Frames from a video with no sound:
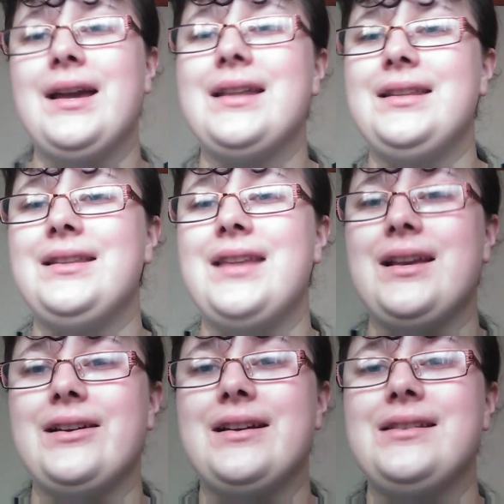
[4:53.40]
other than that,
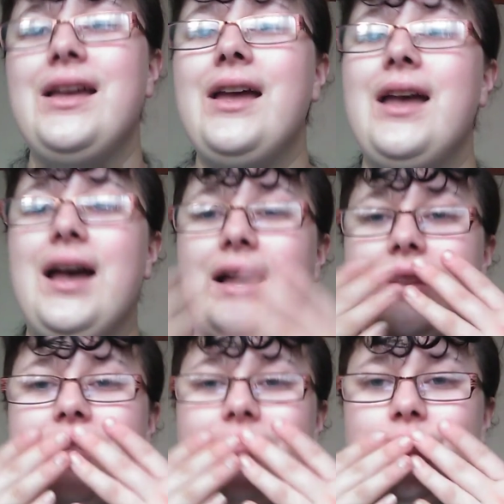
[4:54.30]
guys, I
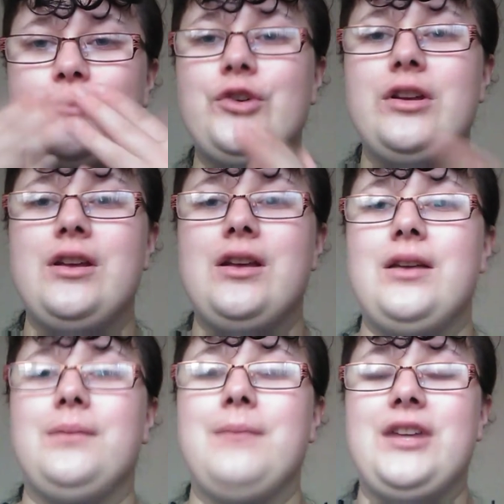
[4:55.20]
love you.
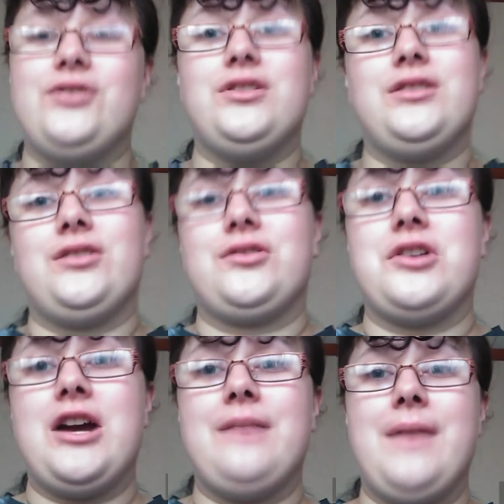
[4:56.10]
Make sure to
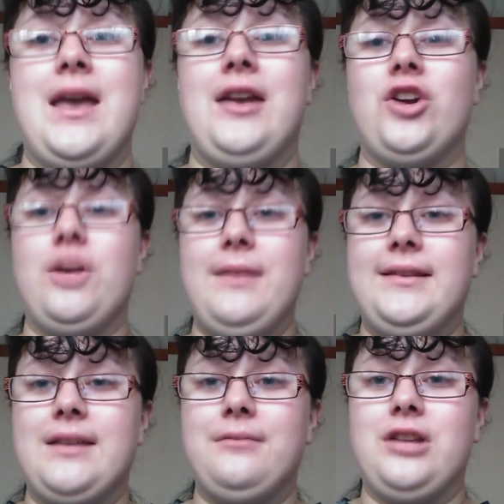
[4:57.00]
subscribe and comment
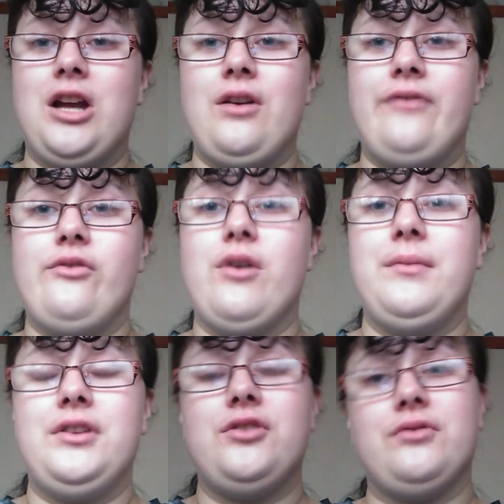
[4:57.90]
down below if you want me
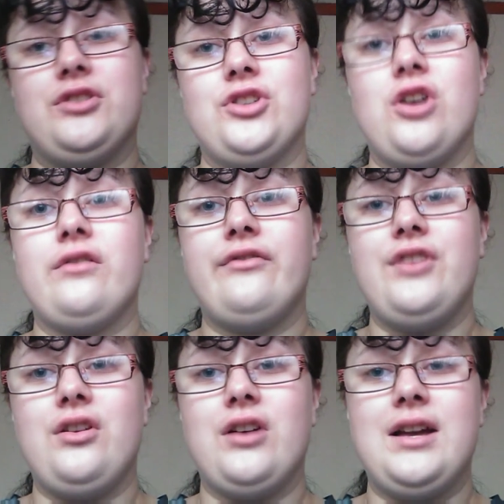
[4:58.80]
to do a song for
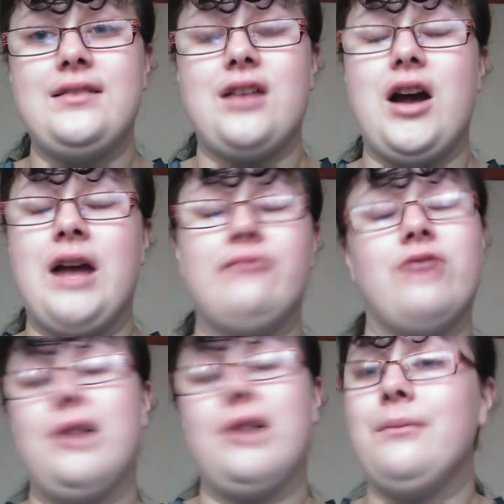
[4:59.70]
you guys. I
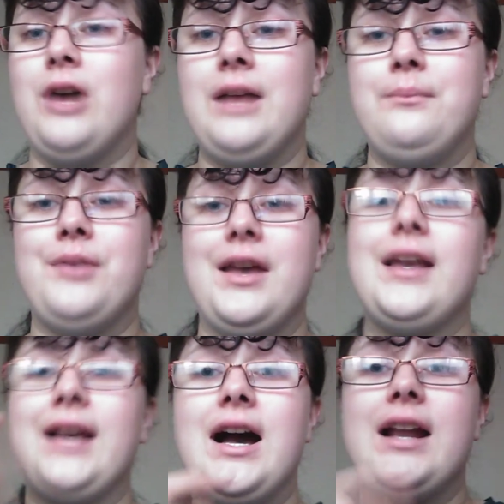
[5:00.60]
won't mind, but it
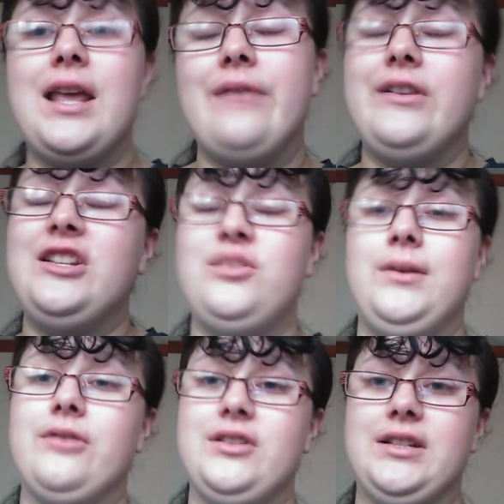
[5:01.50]
can't have any swear
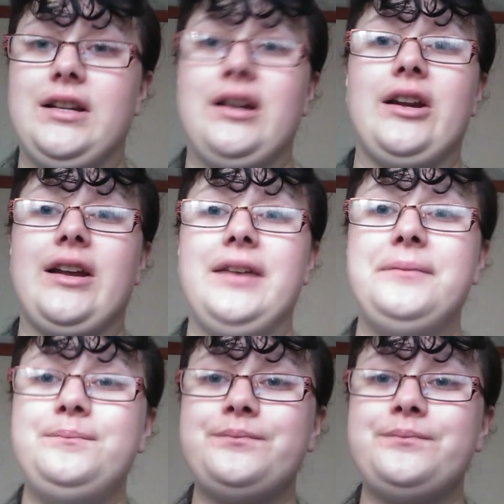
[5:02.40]
words in it, okay?